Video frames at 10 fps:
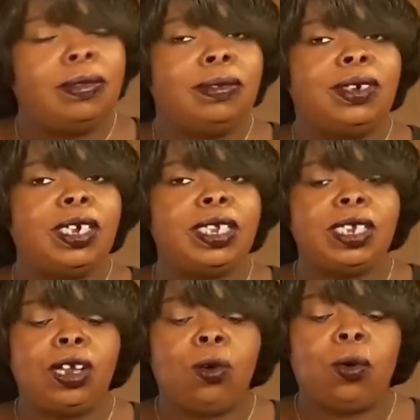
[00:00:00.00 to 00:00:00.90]
Justin
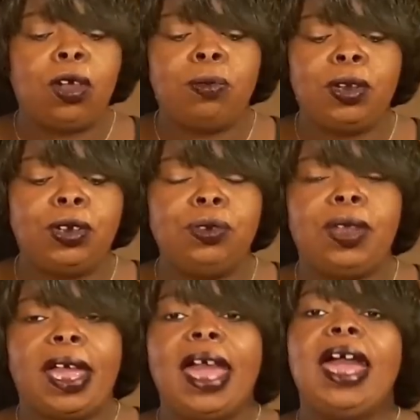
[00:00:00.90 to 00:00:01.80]
don't want him to do
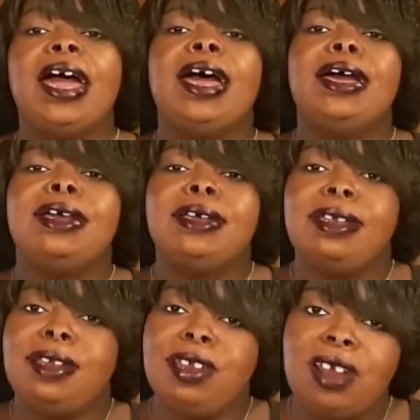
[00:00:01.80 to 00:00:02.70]
that.
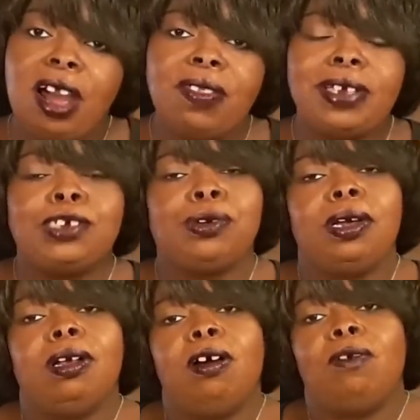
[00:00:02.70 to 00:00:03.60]
Another
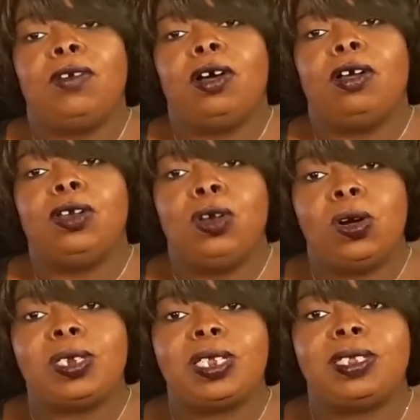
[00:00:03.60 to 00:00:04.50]
trait of a
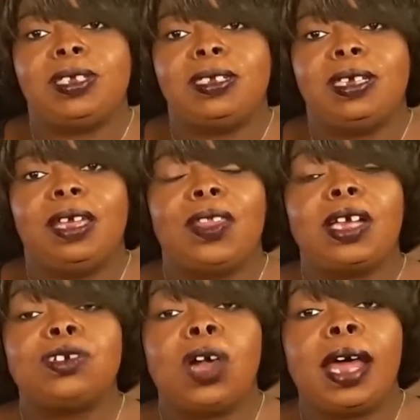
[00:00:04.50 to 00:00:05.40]
narcissist, they
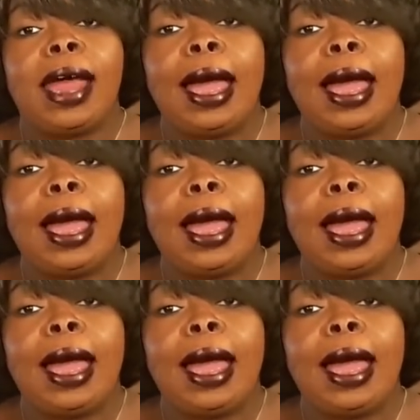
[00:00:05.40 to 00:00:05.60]
try to